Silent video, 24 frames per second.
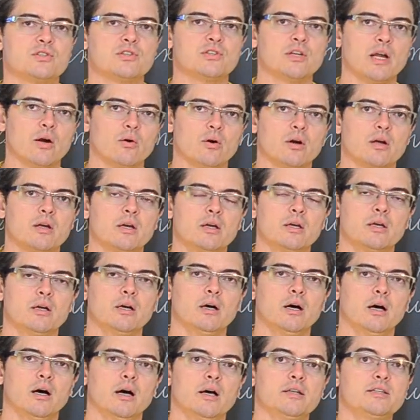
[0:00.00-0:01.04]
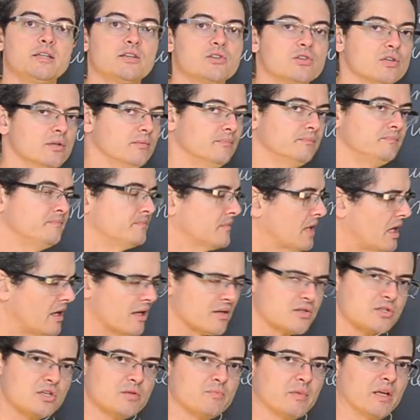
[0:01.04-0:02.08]
generic uh, addition. Uh,
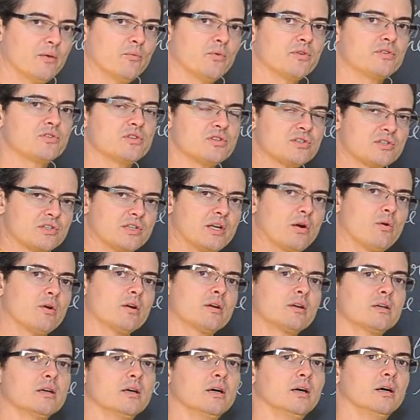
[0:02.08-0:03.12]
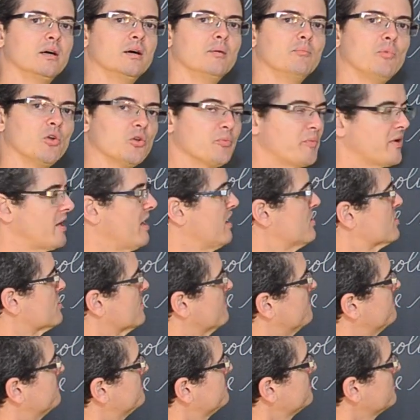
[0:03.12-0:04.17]
excuse me, with just generic uh, multiplication.